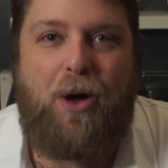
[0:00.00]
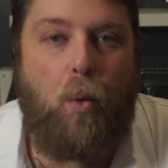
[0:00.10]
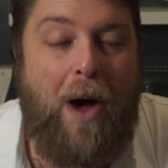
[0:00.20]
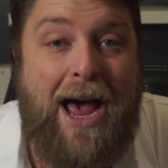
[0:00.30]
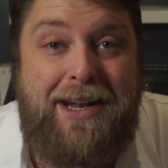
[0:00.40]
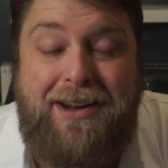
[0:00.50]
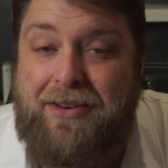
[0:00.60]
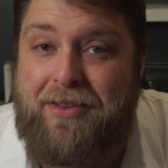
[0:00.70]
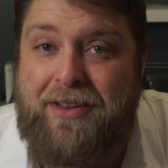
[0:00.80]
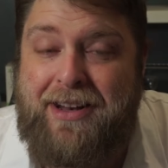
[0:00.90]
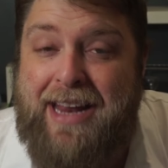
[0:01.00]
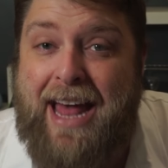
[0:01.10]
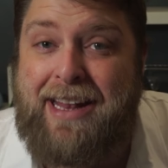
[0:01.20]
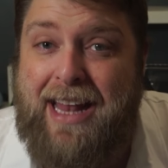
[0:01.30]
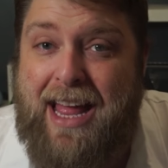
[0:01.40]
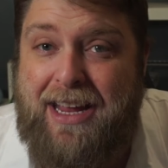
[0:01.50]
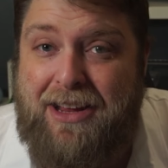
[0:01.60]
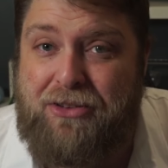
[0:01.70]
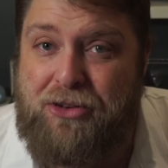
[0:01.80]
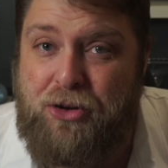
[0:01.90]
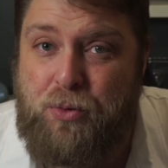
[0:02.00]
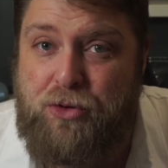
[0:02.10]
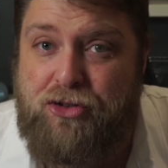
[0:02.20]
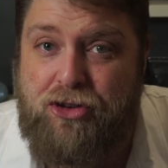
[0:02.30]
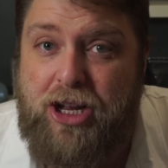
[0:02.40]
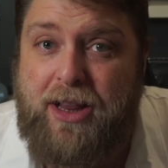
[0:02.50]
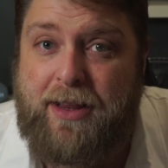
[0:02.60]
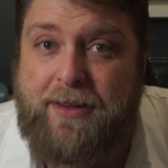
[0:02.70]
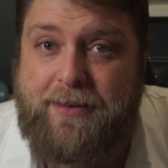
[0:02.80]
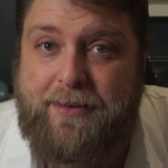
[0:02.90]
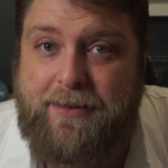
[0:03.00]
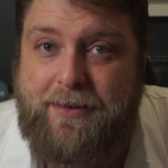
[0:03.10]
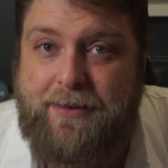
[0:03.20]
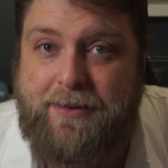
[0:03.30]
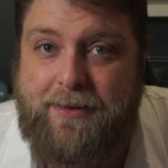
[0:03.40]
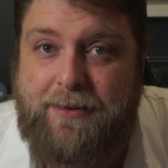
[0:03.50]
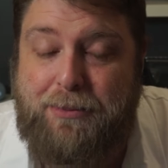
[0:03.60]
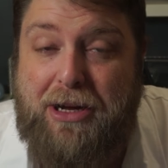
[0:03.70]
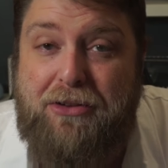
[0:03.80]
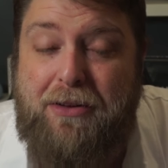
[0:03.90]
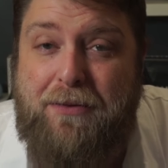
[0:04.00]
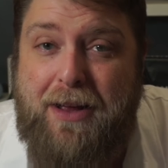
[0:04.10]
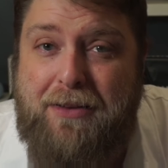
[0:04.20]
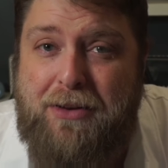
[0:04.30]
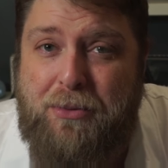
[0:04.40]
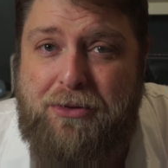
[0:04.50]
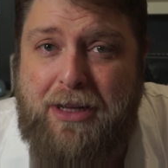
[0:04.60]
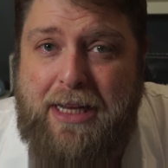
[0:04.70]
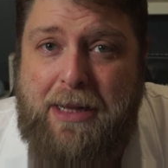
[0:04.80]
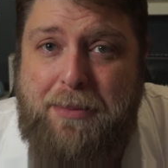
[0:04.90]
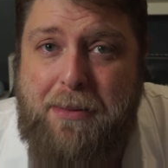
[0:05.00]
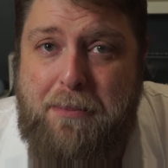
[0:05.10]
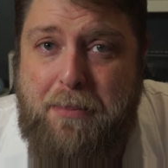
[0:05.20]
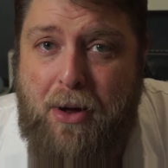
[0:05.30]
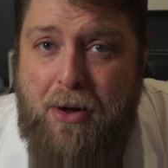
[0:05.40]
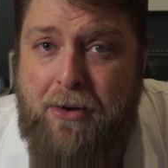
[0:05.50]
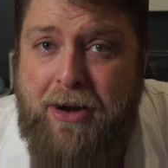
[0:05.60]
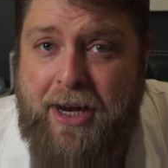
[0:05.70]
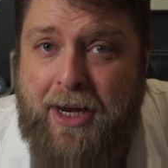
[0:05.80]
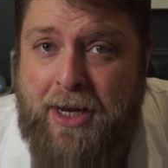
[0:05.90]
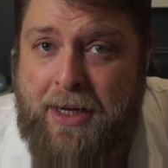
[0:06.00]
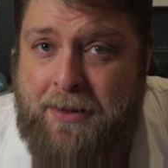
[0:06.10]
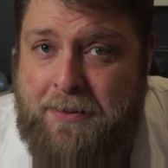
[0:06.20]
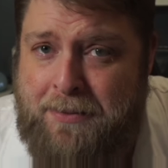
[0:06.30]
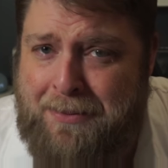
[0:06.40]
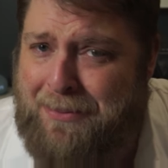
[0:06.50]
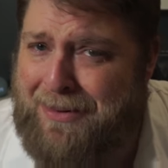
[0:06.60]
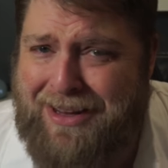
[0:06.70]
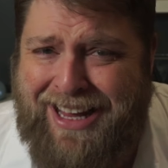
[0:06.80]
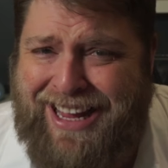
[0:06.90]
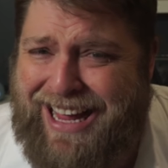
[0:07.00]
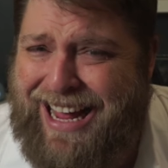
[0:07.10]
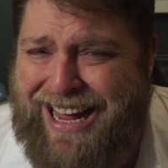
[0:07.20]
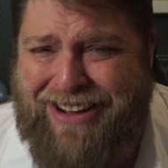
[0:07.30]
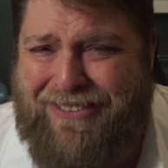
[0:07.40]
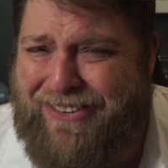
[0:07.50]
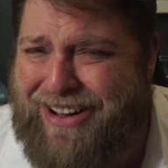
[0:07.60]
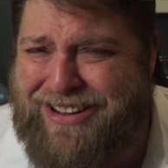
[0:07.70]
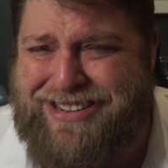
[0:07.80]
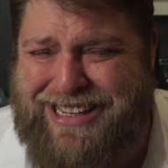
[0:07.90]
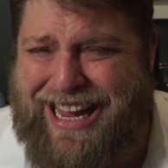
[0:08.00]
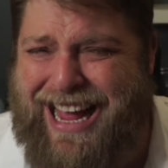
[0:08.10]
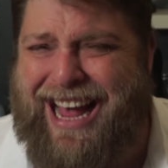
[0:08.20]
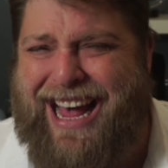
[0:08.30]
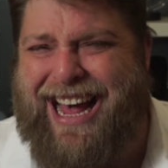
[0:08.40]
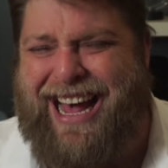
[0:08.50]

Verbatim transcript: Why didn't the dad like his new drill? Because he felt it was a little bit boring. What's that?